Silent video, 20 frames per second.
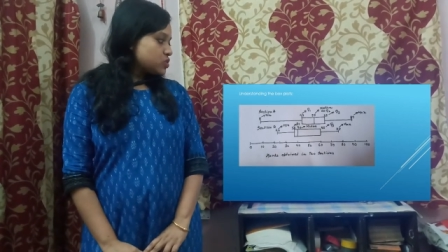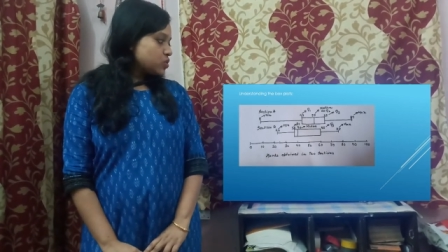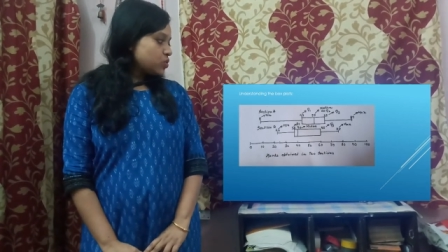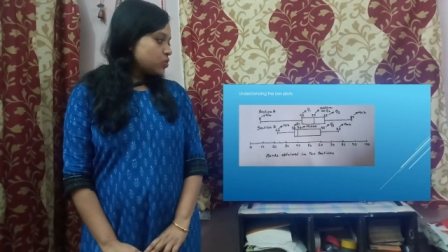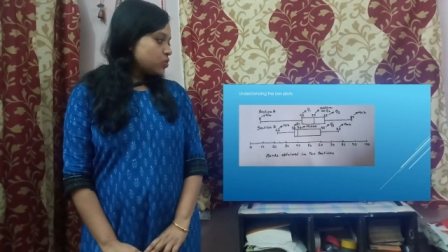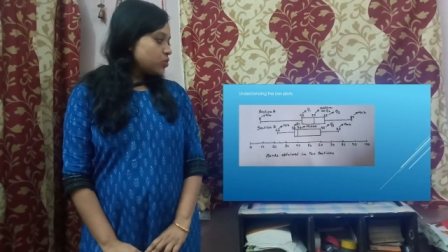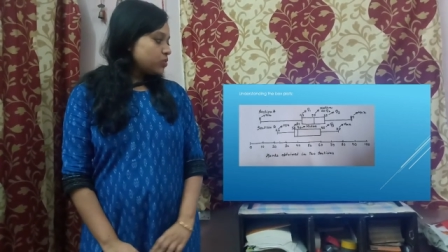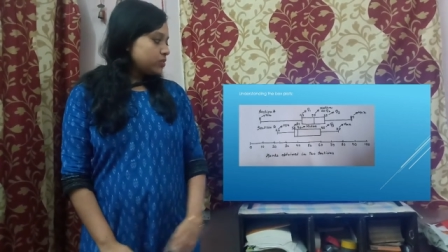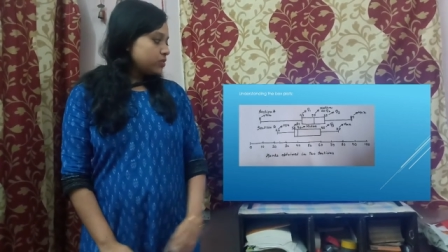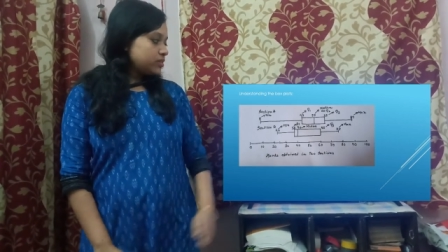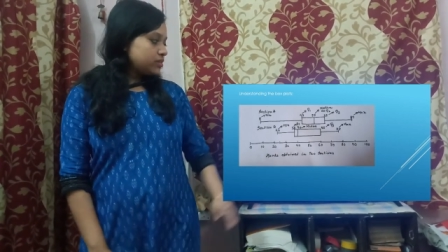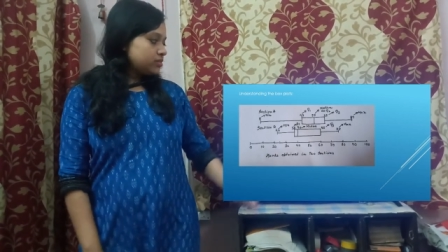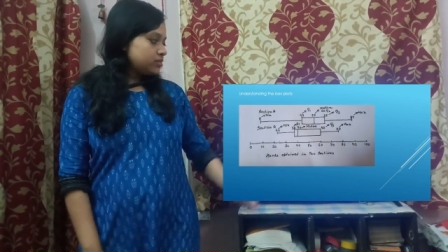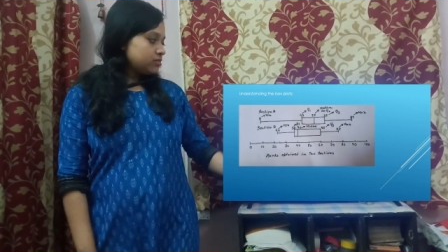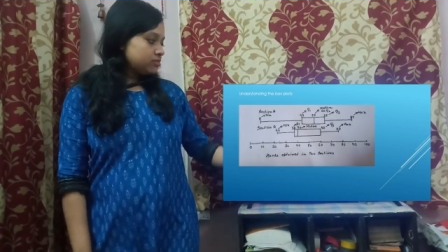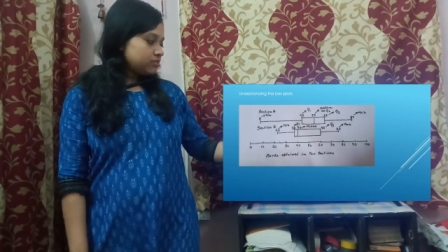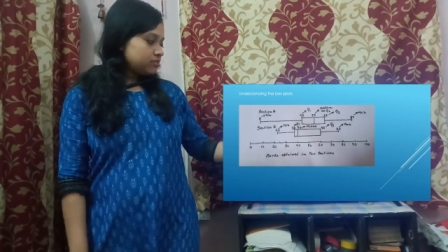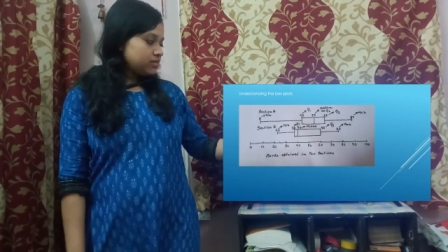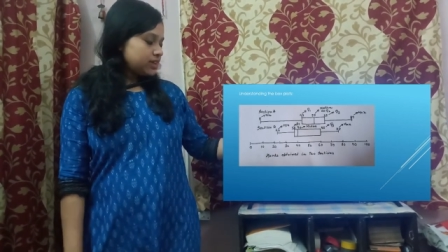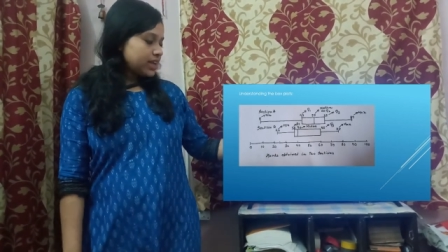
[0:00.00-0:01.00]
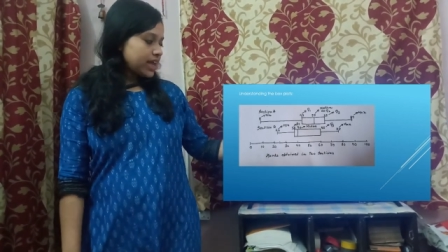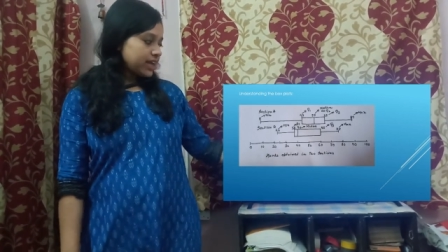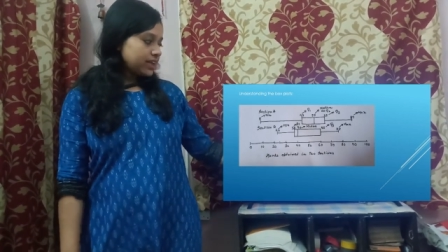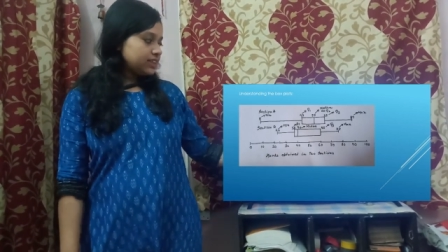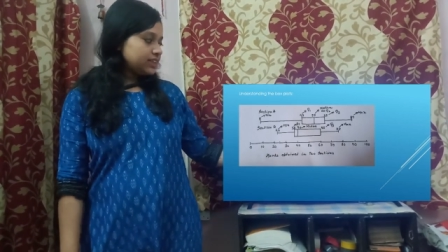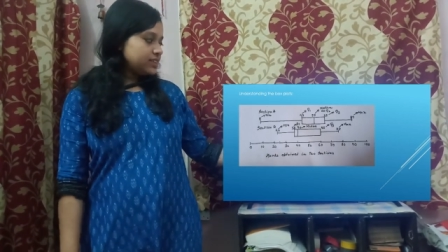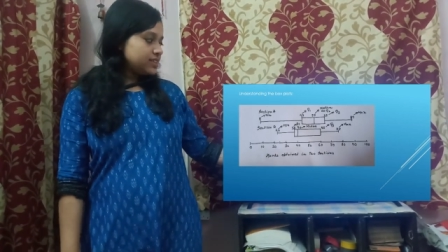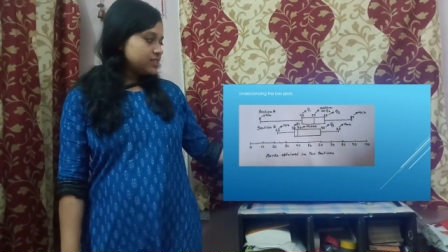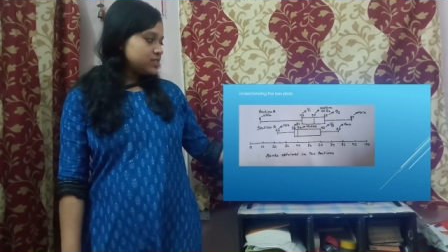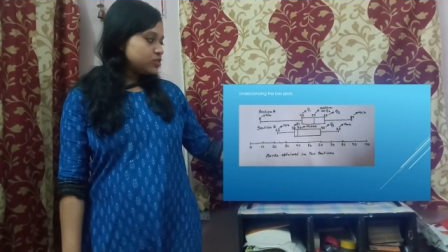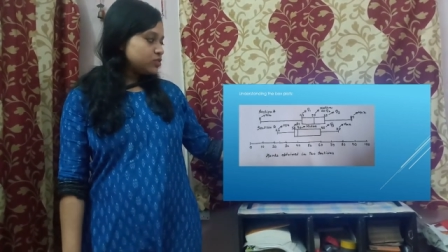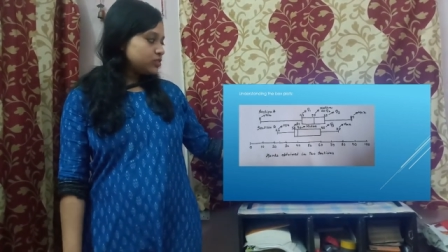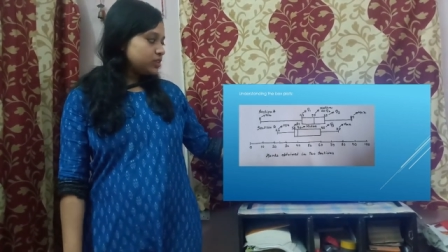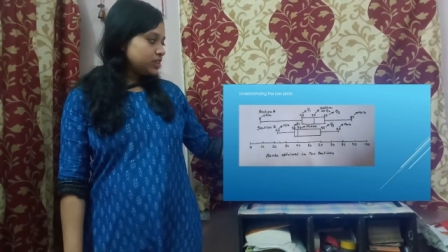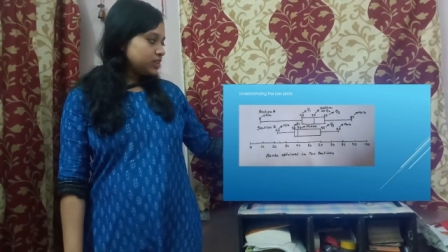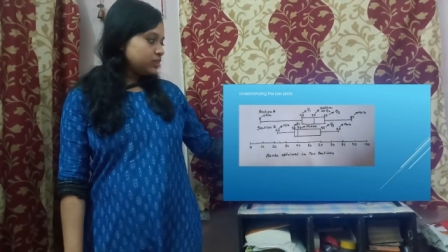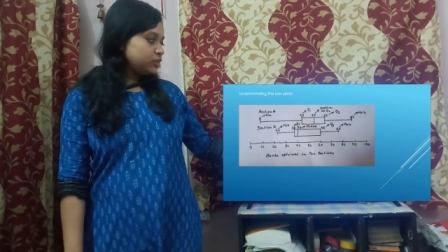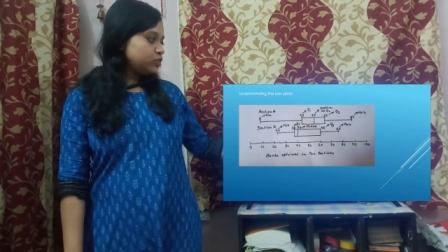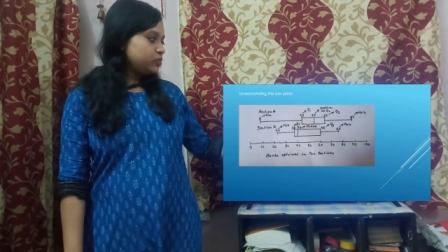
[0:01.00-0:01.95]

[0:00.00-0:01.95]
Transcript: So like this you need